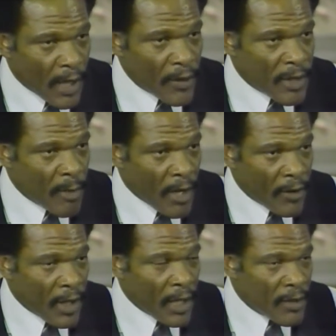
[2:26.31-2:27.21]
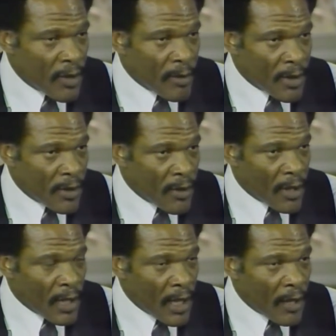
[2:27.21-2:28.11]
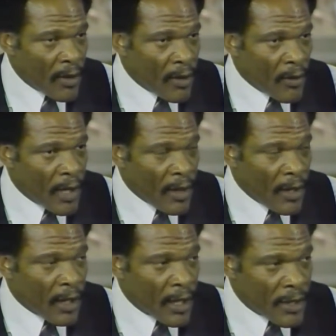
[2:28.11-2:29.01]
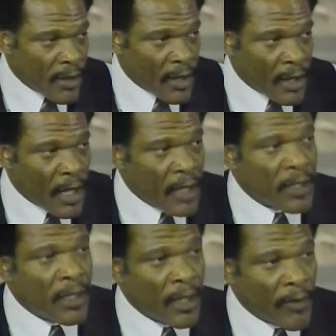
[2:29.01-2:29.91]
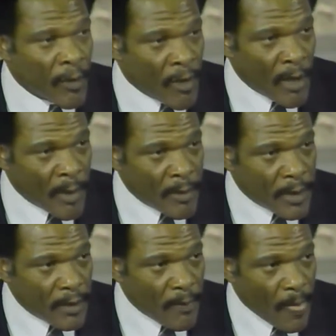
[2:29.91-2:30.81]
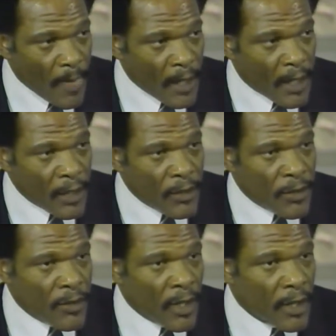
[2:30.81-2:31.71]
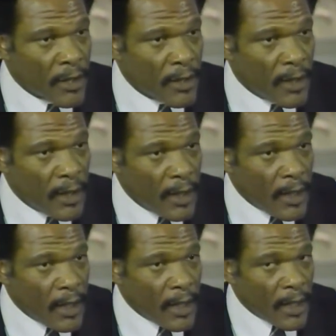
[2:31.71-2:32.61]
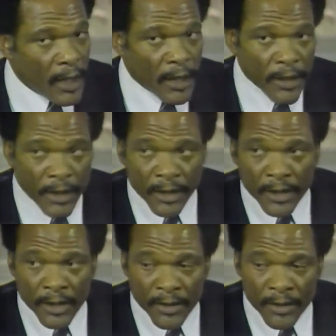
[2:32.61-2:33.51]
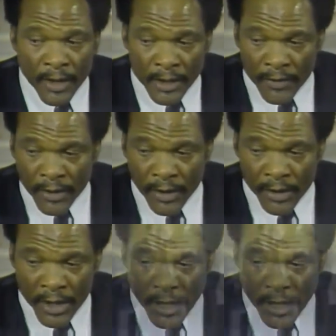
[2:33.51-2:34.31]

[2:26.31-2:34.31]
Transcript: when I was about the age group that you are now, I think I started not to deal with problems, and I used drugs. And I continued to use drugs for a